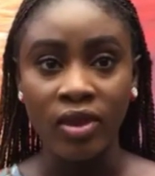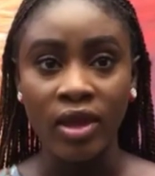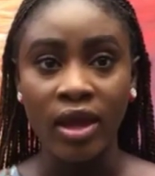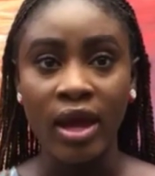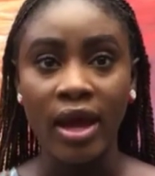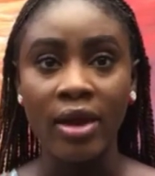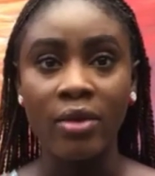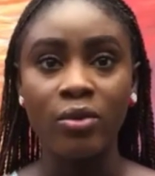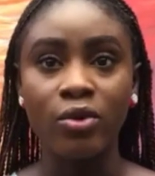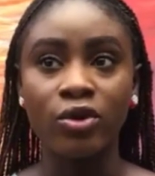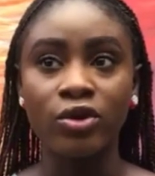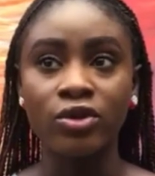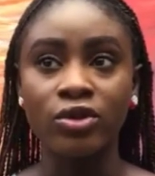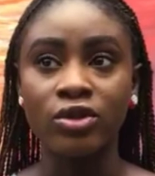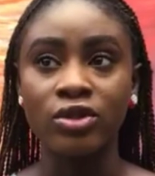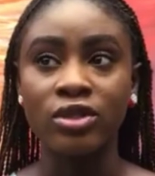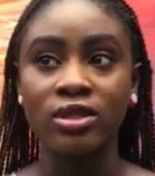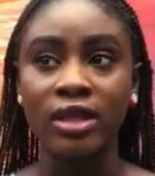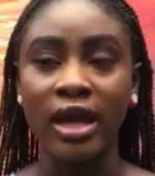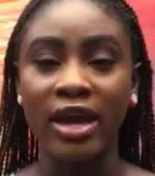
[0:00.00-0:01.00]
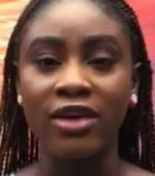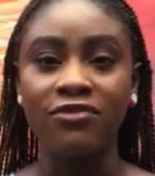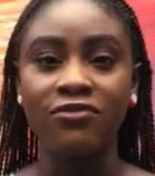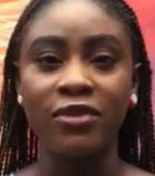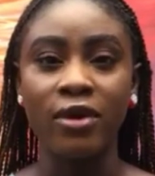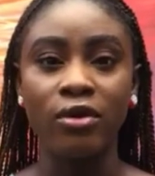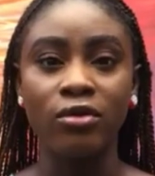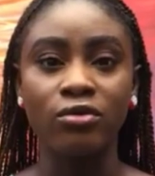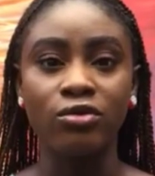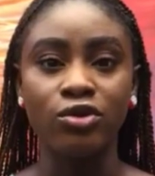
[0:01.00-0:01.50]
i was i
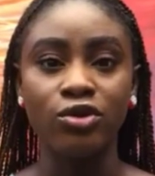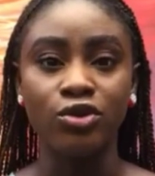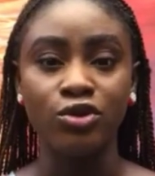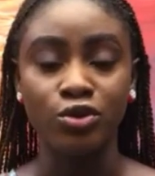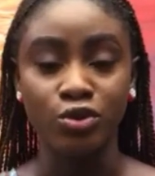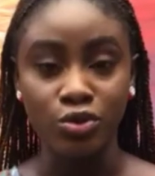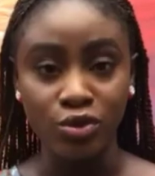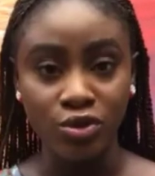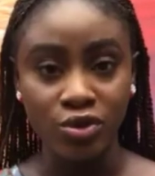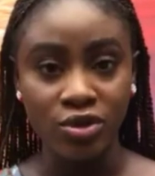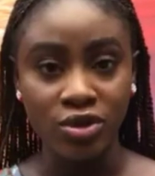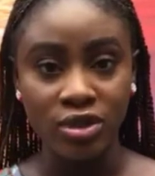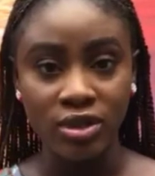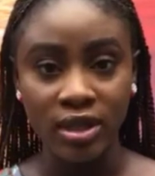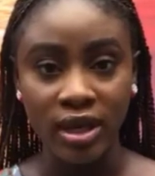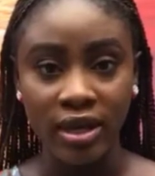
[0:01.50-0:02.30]
felt used